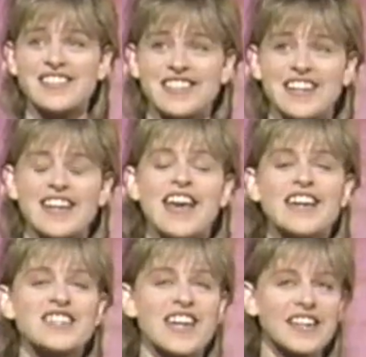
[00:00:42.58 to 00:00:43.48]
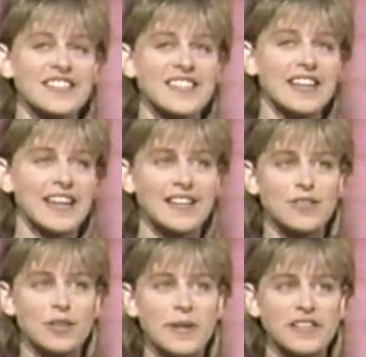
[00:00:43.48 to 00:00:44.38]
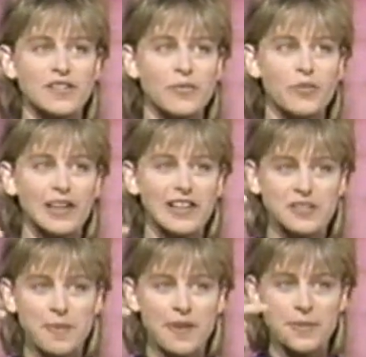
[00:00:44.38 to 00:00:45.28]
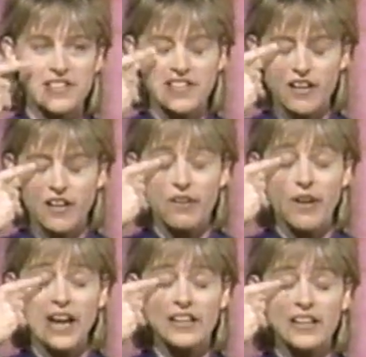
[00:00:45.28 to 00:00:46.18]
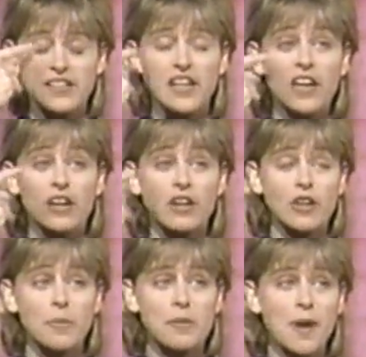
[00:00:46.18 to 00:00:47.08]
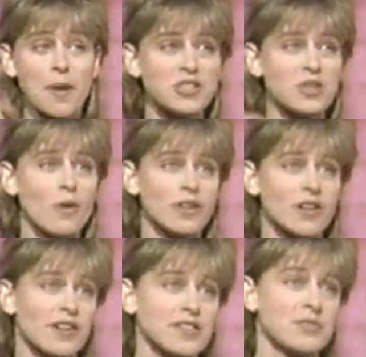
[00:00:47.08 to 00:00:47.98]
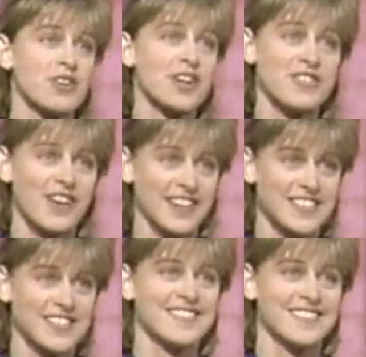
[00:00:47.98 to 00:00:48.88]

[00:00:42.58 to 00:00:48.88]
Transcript: She did. She accidentally got 2 pieces of Wrigley spearmint stuck on her eyelids, couldn't open them up, and she wandered onto some train tracks.